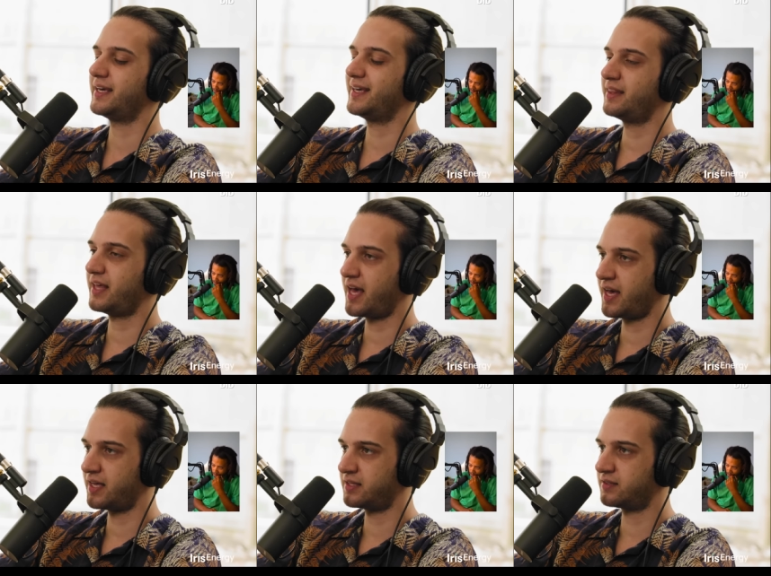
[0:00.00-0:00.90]
In the
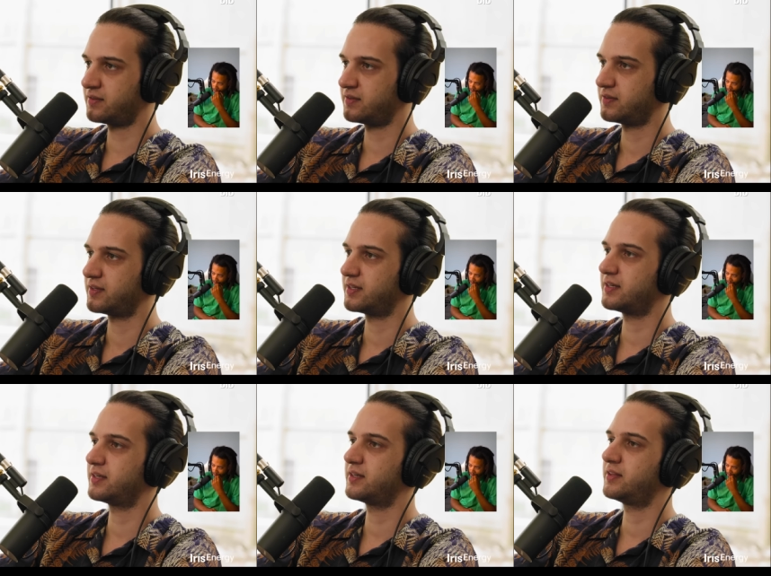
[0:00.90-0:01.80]
end,
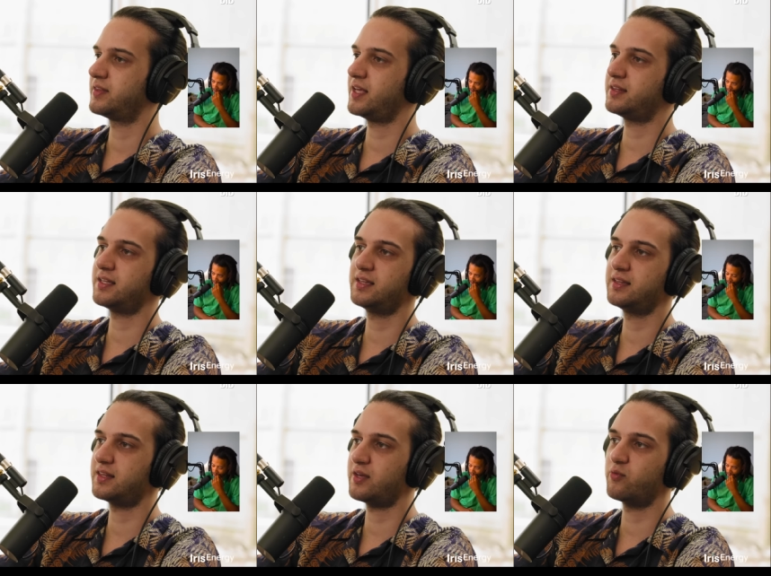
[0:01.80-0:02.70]

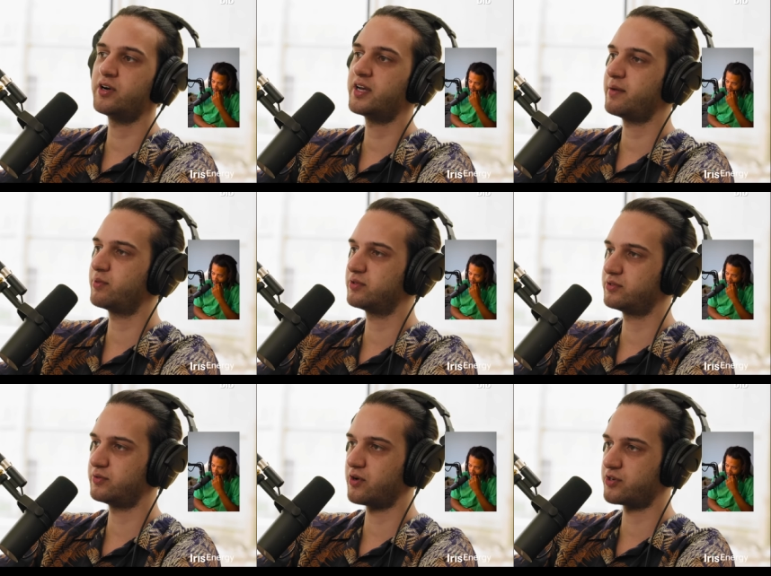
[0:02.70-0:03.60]
they weren't able
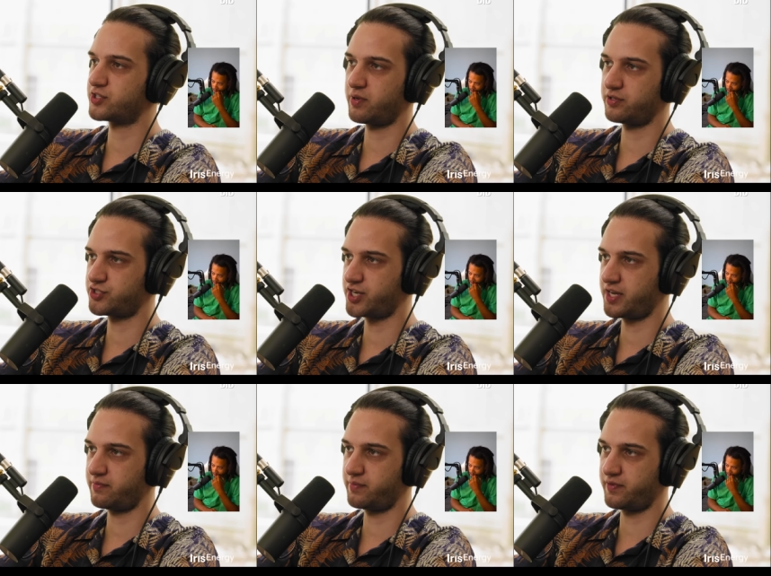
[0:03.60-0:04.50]
to launch Pulse
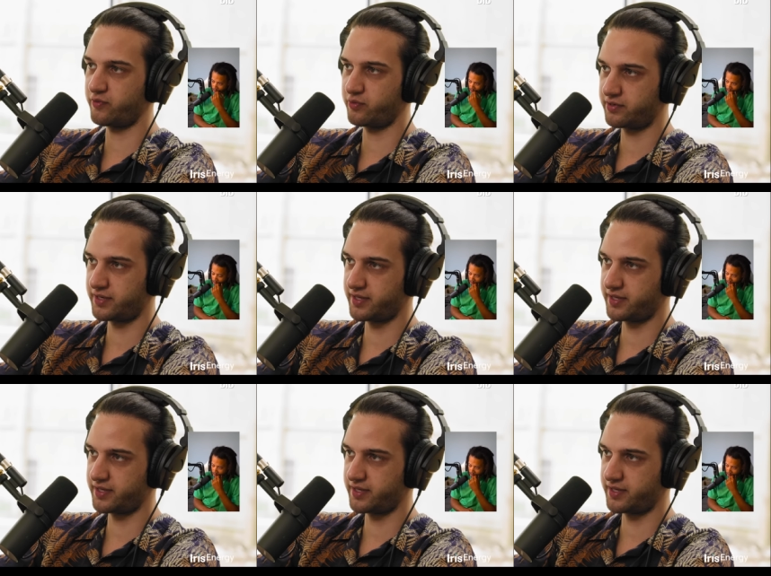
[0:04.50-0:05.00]
Chain before